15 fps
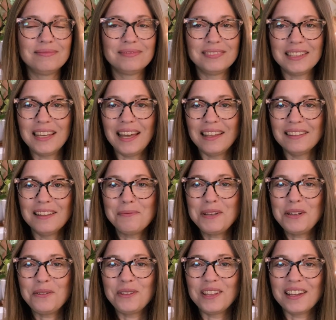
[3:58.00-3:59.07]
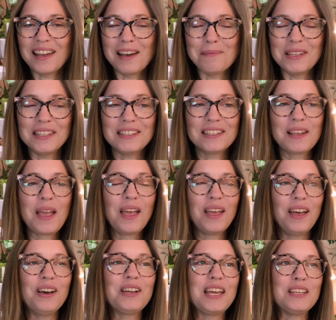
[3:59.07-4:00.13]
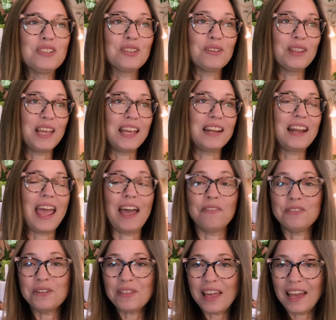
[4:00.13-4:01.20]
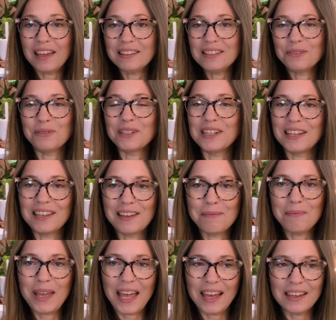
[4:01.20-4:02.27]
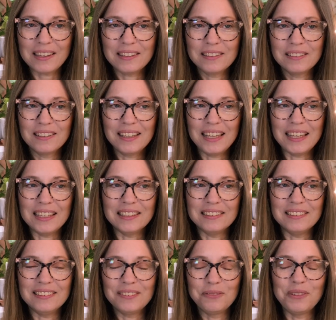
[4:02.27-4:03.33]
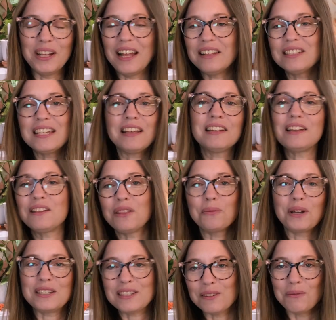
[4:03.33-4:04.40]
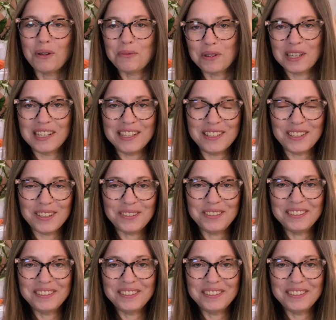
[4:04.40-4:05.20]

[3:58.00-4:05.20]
Yeah, let me know in the comments. Okay, so then after that, we're going to come back and, well, I'll tell you the rest of what we're going to do.